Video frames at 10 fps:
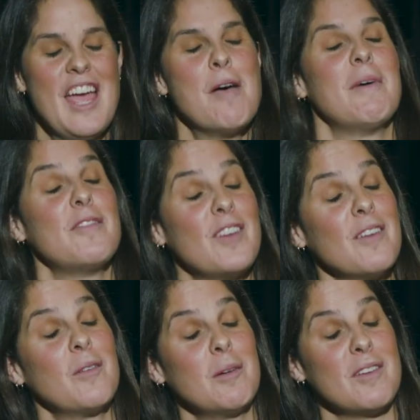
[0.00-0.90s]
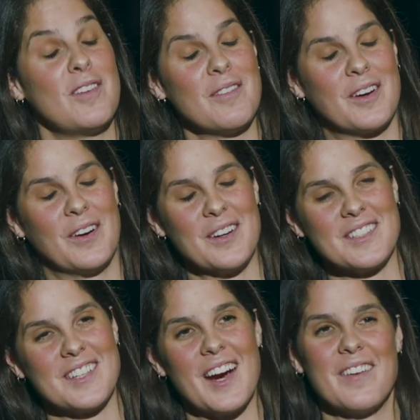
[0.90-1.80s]
One of my favorite quotes,
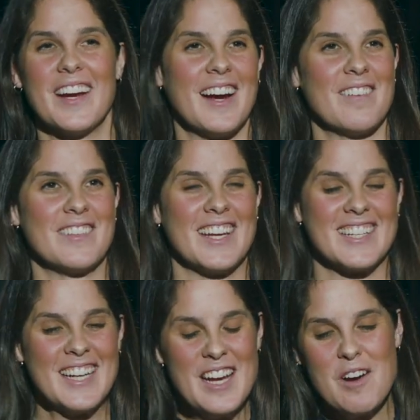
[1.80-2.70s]
sorry, we got off the tangent.